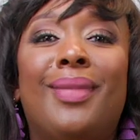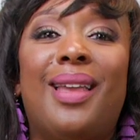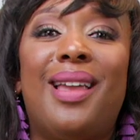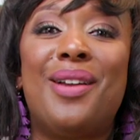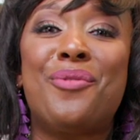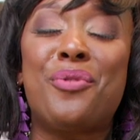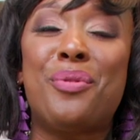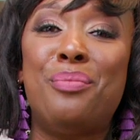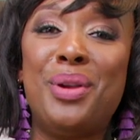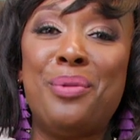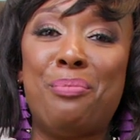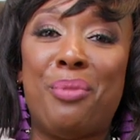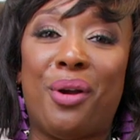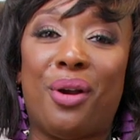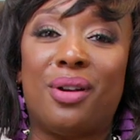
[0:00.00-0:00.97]
And
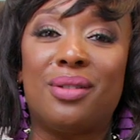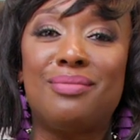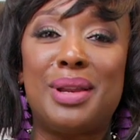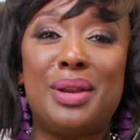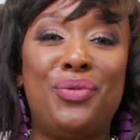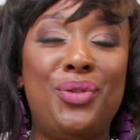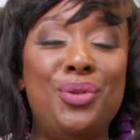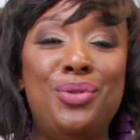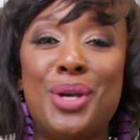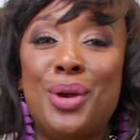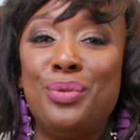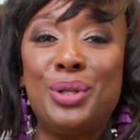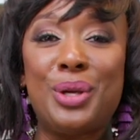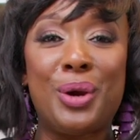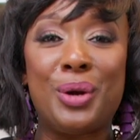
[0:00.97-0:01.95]
remember, if you
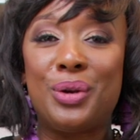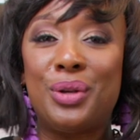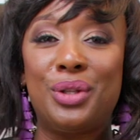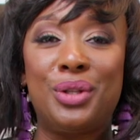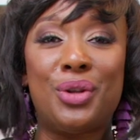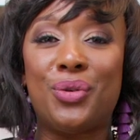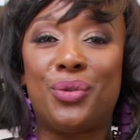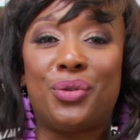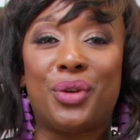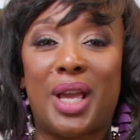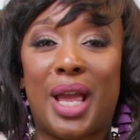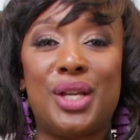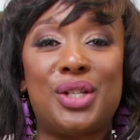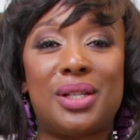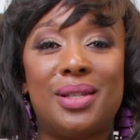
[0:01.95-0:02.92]
don't turn on the
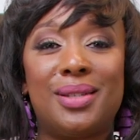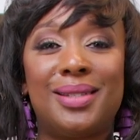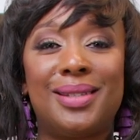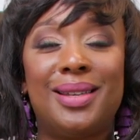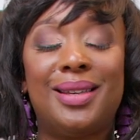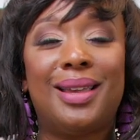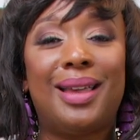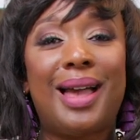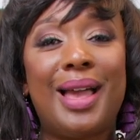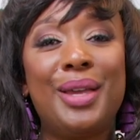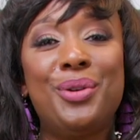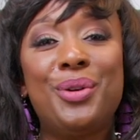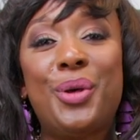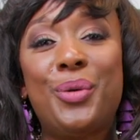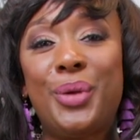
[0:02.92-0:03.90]
notifications, how
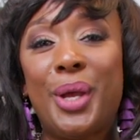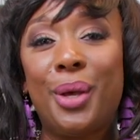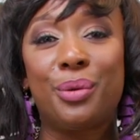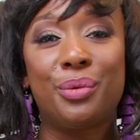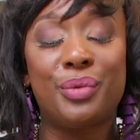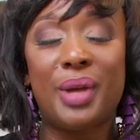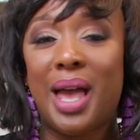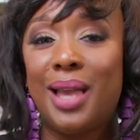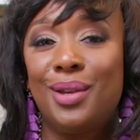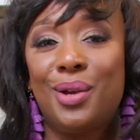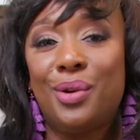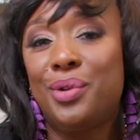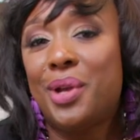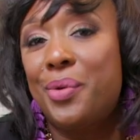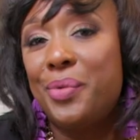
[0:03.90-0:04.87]
you gonna know? How you
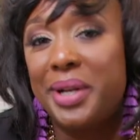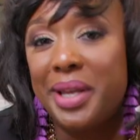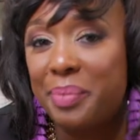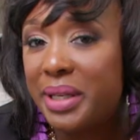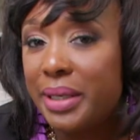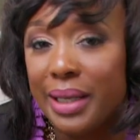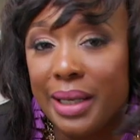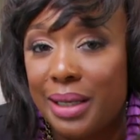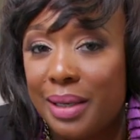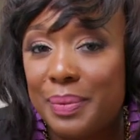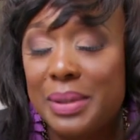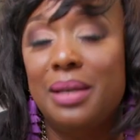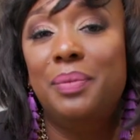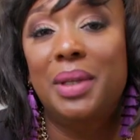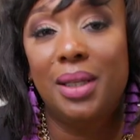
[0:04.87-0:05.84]
gonna know when I'm cooking up
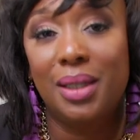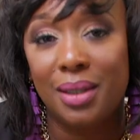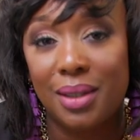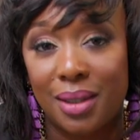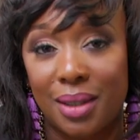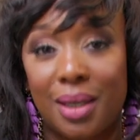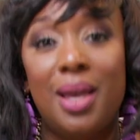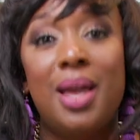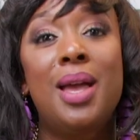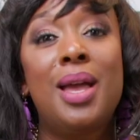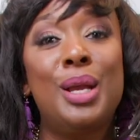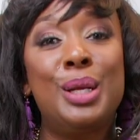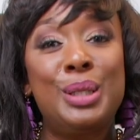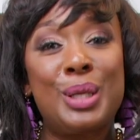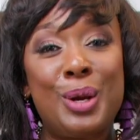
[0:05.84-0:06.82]
something good?
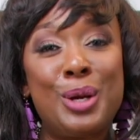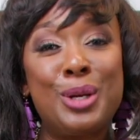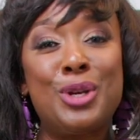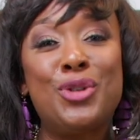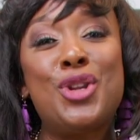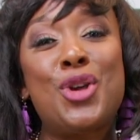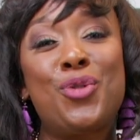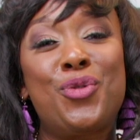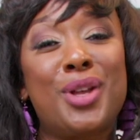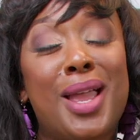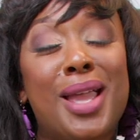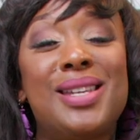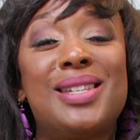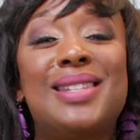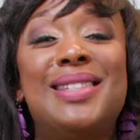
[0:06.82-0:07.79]
Turn on your
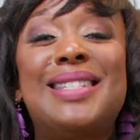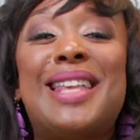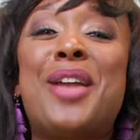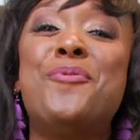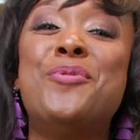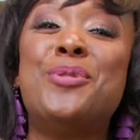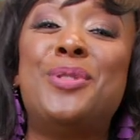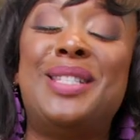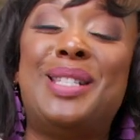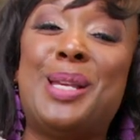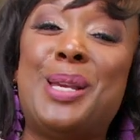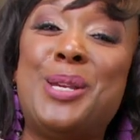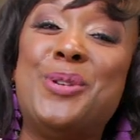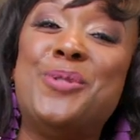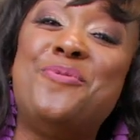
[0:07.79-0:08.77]
notifications and we'll see
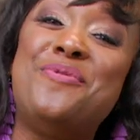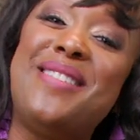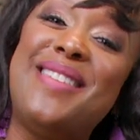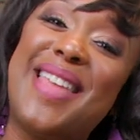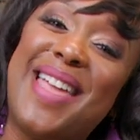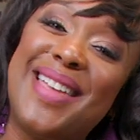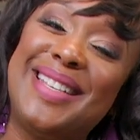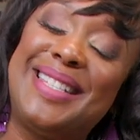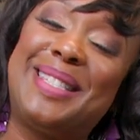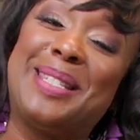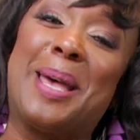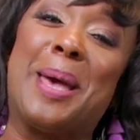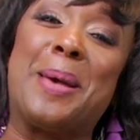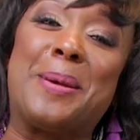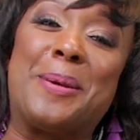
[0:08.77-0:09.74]
you next
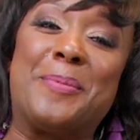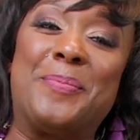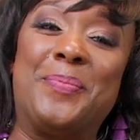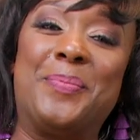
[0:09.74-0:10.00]
time.